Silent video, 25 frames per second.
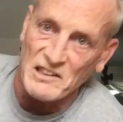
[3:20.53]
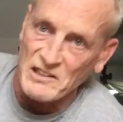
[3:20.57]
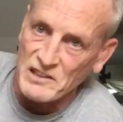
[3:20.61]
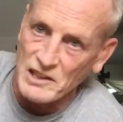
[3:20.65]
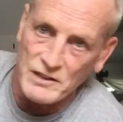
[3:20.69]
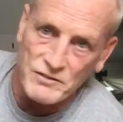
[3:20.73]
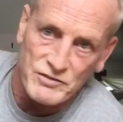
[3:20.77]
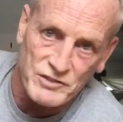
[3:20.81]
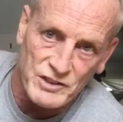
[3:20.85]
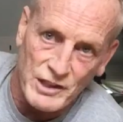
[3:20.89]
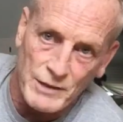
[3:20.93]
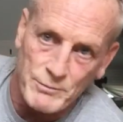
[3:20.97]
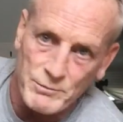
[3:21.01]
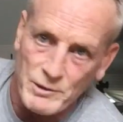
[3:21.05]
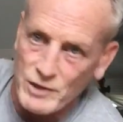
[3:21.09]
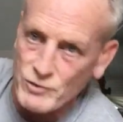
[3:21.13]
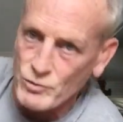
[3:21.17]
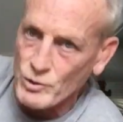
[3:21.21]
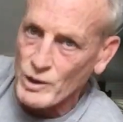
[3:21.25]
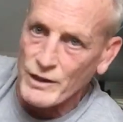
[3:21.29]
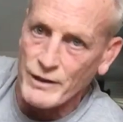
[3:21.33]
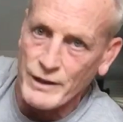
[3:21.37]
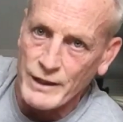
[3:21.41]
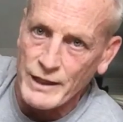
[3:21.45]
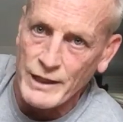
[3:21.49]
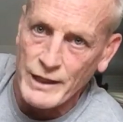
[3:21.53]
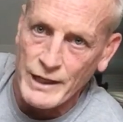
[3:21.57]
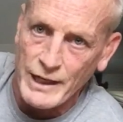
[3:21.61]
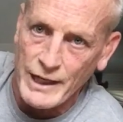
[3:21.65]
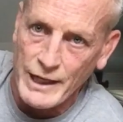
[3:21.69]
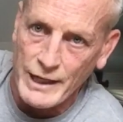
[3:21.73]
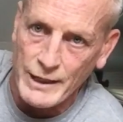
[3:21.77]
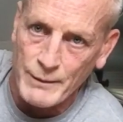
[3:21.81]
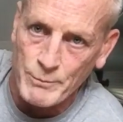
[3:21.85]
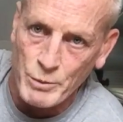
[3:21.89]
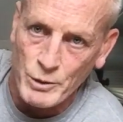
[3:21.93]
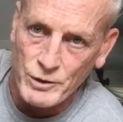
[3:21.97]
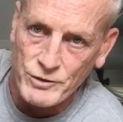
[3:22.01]
Lifts up, does whatever,
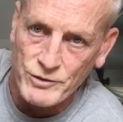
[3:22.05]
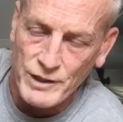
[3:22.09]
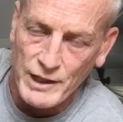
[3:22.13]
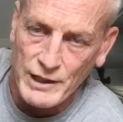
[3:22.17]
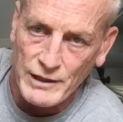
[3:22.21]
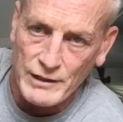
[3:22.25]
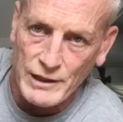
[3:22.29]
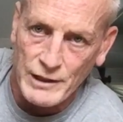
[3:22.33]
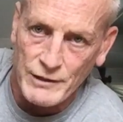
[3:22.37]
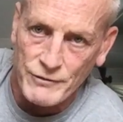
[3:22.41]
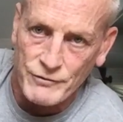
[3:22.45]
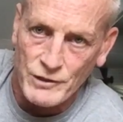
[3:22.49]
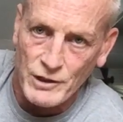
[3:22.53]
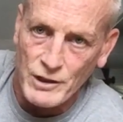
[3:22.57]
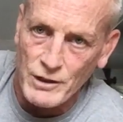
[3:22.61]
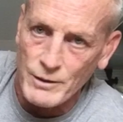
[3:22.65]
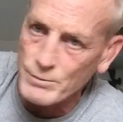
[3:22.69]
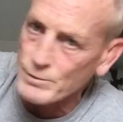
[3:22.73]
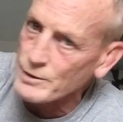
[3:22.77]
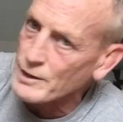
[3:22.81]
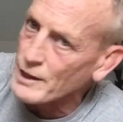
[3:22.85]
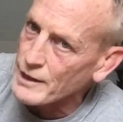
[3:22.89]
and he puts that left arm,